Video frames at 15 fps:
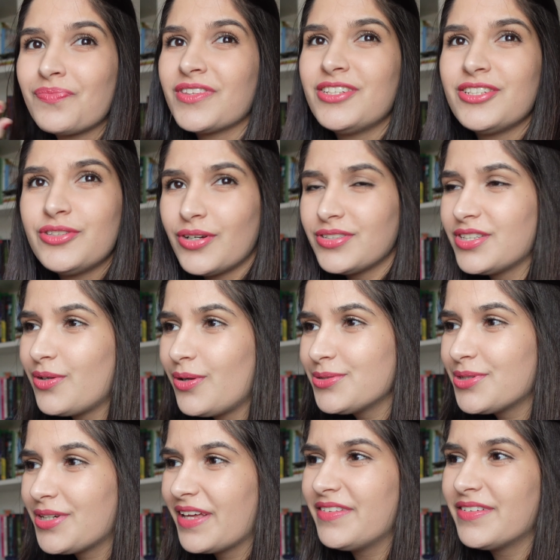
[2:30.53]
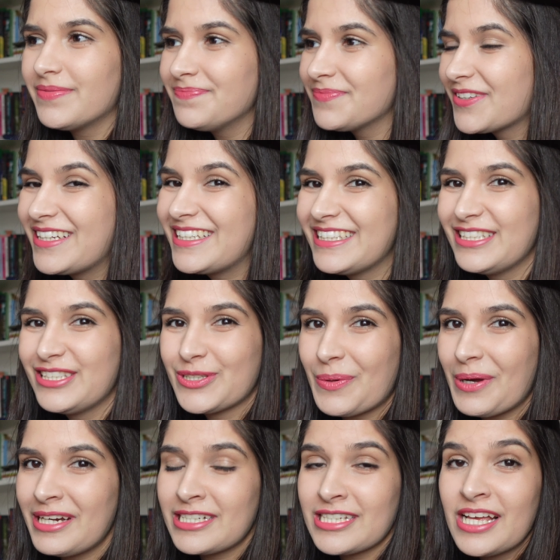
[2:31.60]
Just toss it all together, cut it in
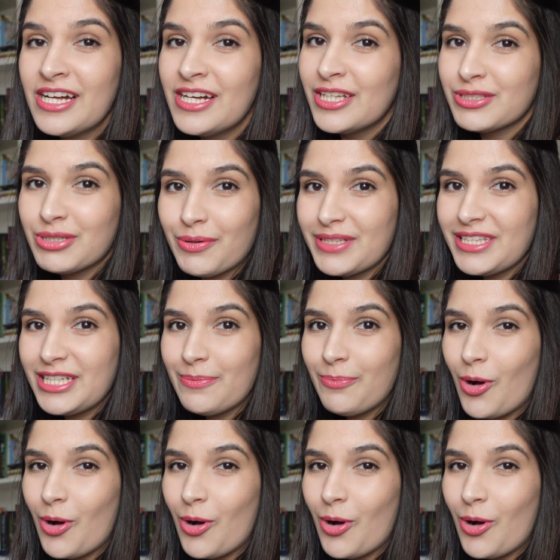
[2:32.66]
squares, throw it in a